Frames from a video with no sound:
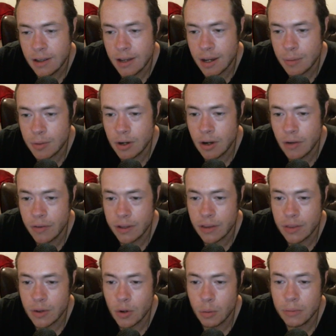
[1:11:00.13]
I'm calling it.
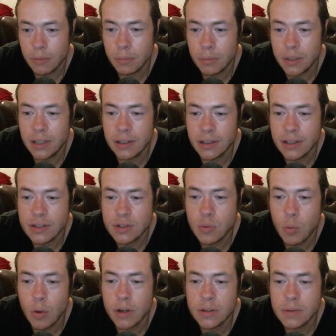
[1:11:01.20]
There'll be at least
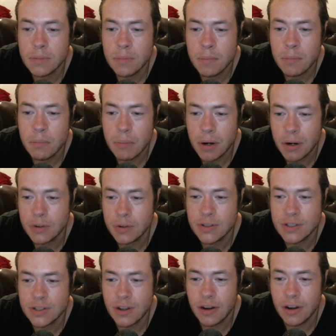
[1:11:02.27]
one Pogue
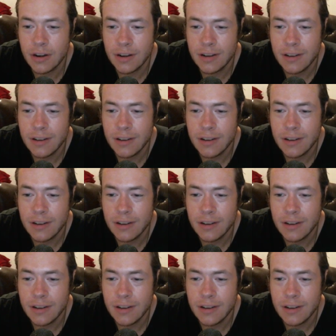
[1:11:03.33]
song.